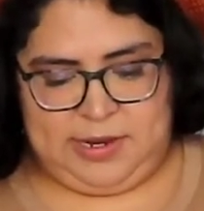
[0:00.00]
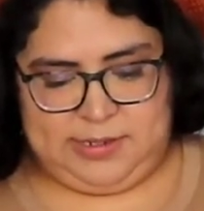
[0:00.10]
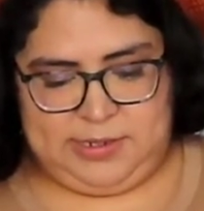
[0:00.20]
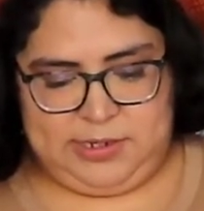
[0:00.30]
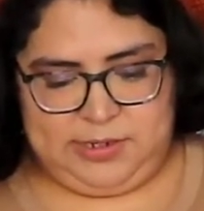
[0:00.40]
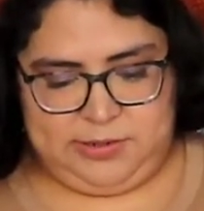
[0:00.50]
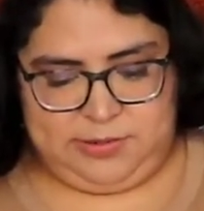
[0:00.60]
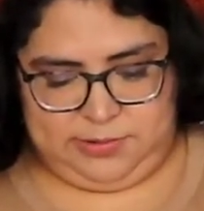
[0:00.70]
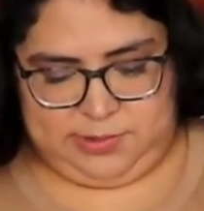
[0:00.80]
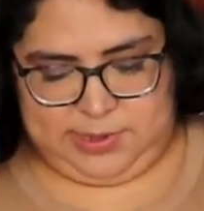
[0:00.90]
Let's
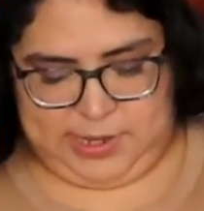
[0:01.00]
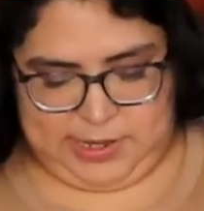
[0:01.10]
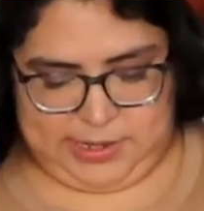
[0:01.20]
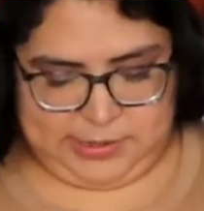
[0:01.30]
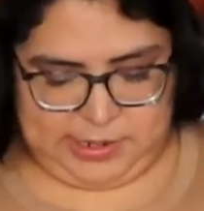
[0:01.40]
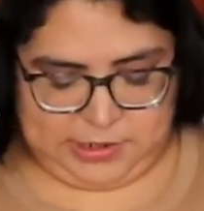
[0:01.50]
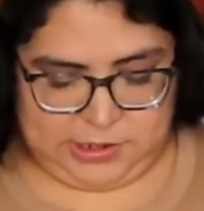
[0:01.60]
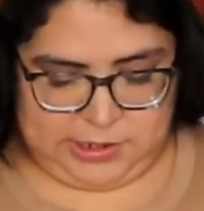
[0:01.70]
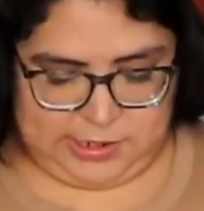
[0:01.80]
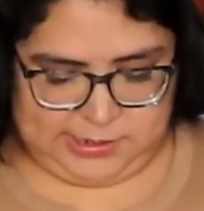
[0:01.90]
do that.
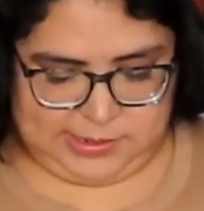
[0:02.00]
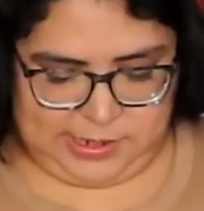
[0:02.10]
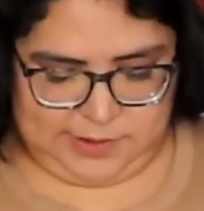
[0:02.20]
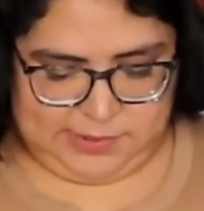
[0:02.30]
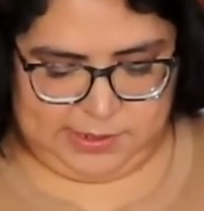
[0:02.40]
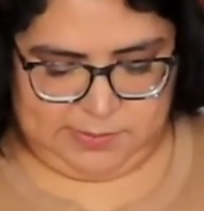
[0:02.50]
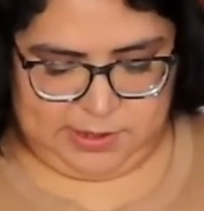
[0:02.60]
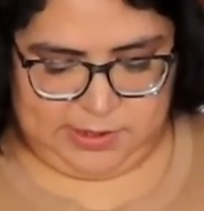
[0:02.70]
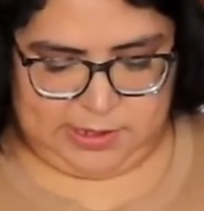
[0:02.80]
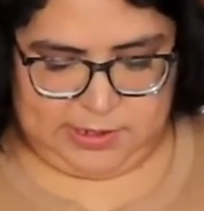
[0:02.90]
Actually, let's save some
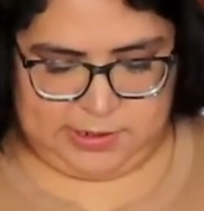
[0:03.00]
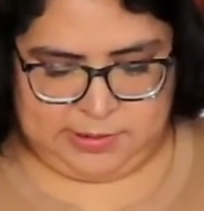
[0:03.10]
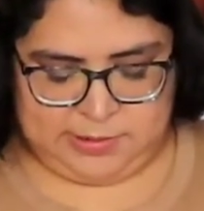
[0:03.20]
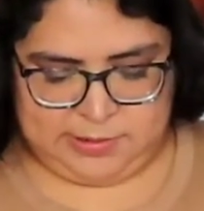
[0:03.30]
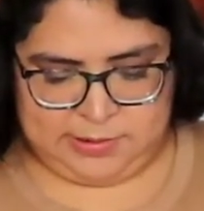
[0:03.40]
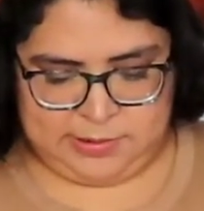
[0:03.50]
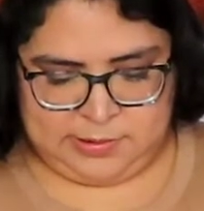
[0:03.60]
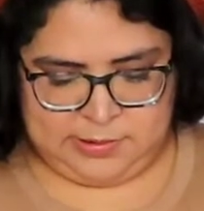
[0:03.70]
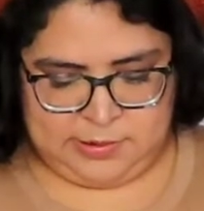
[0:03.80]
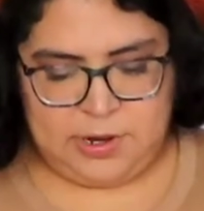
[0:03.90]
of them.
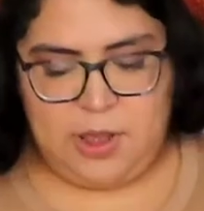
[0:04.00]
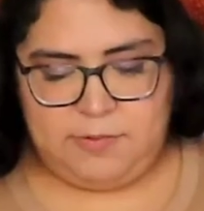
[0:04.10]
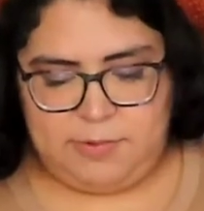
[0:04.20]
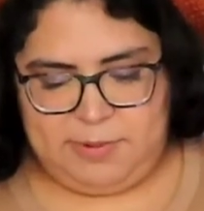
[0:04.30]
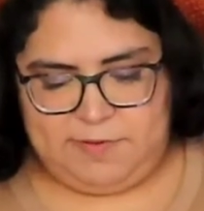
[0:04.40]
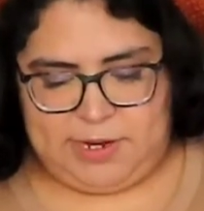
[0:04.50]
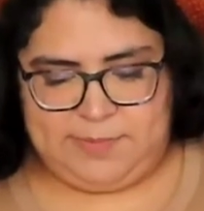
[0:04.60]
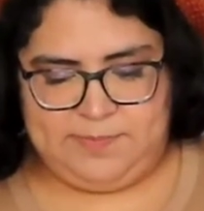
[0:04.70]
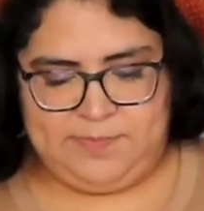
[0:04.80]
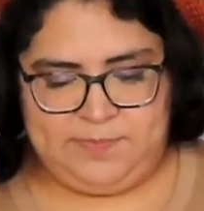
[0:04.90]
No, we'll be fine.
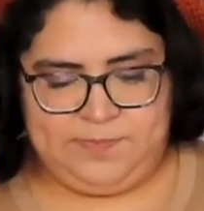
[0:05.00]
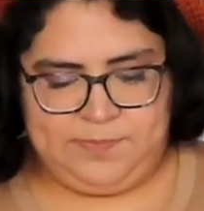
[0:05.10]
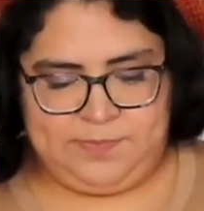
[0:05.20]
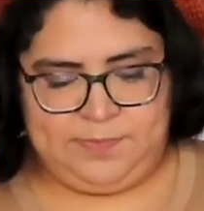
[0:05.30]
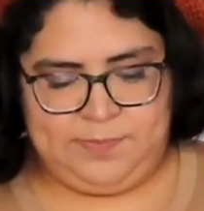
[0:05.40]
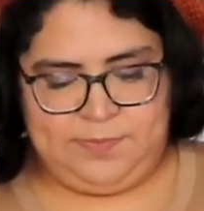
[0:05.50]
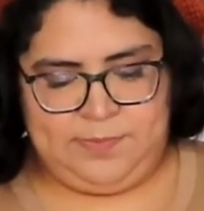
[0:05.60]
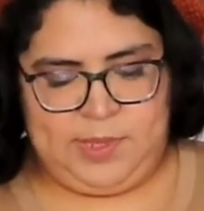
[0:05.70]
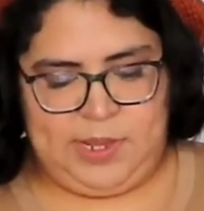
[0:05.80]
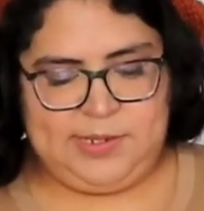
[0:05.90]

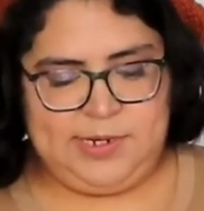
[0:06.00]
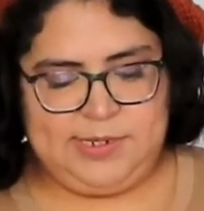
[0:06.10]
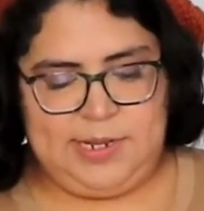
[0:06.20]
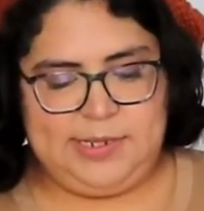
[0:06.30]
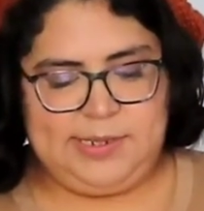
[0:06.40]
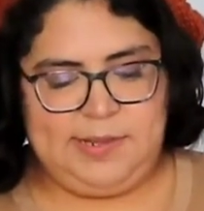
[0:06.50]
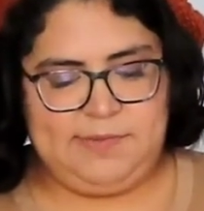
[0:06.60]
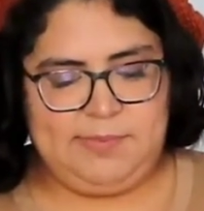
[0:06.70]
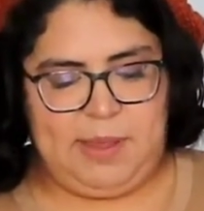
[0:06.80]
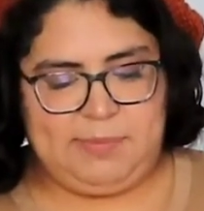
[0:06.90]
I was gonna say let's
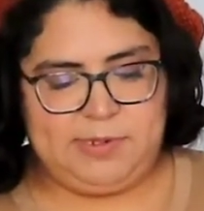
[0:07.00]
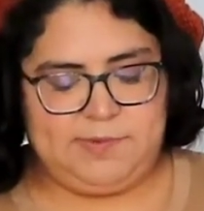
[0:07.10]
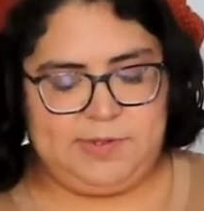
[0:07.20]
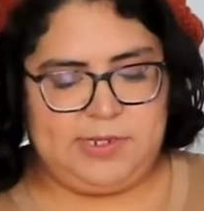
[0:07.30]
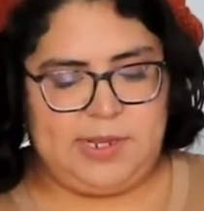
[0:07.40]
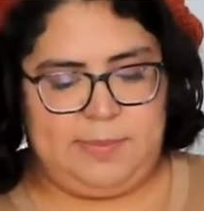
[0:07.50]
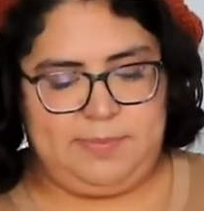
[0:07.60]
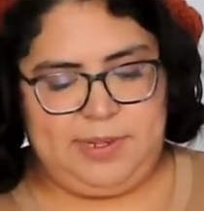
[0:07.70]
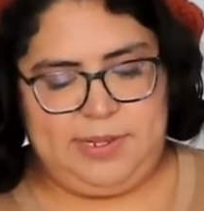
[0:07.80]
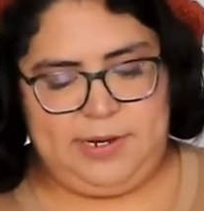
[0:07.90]
save some apples for the
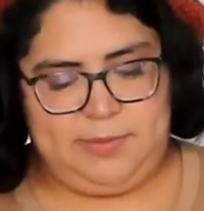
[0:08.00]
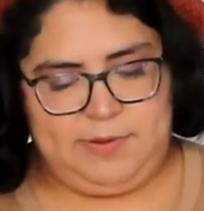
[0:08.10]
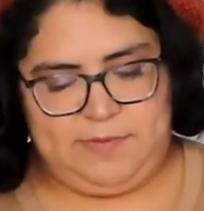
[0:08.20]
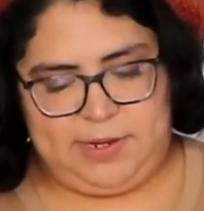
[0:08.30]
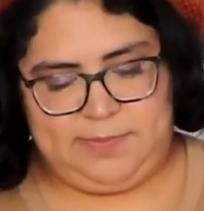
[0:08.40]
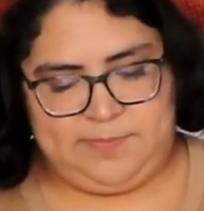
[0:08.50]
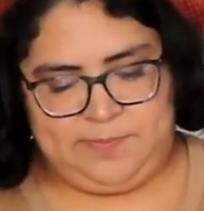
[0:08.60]
top, but it'll be fine.